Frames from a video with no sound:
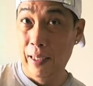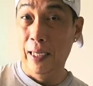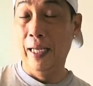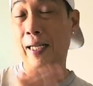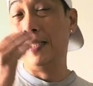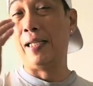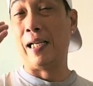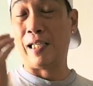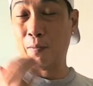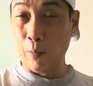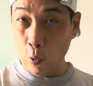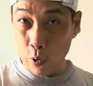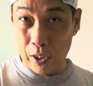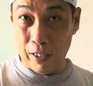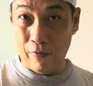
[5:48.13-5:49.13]
it is
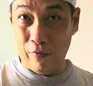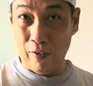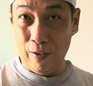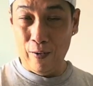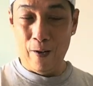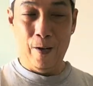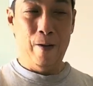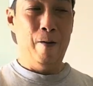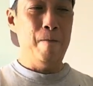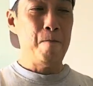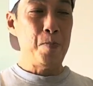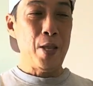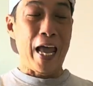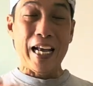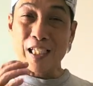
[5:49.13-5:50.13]
explosive.
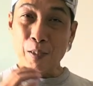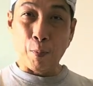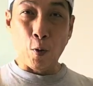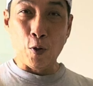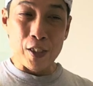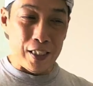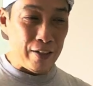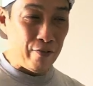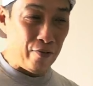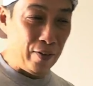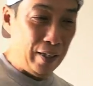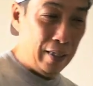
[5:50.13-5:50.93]
Explosive,